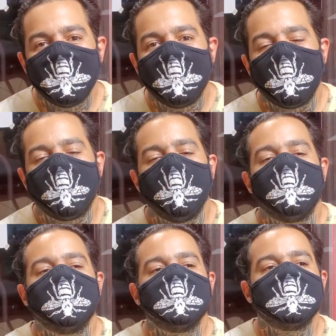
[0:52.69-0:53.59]

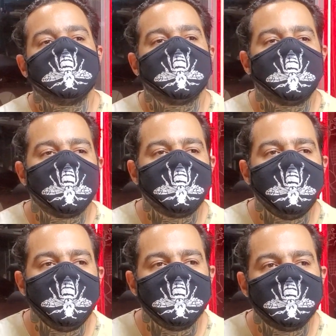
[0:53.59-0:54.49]
around
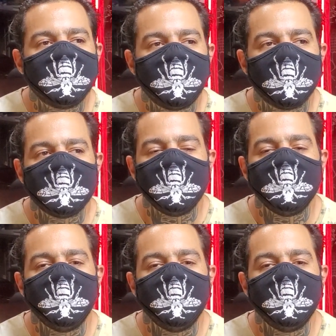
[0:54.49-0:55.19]
13 to 14